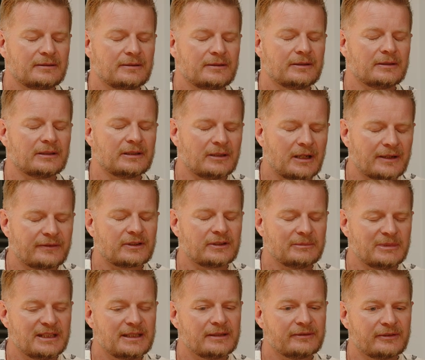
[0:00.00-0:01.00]
that life
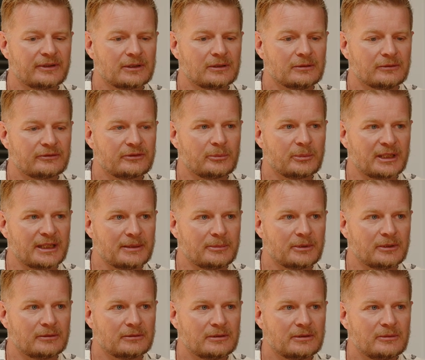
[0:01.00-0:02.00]
can be difficult for
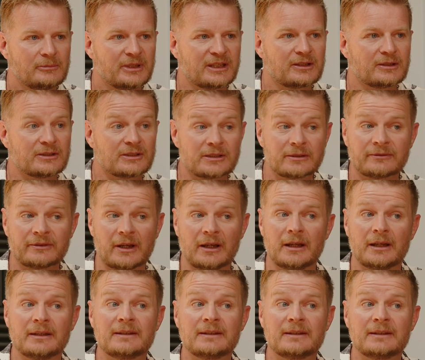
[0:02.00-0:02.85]
people because of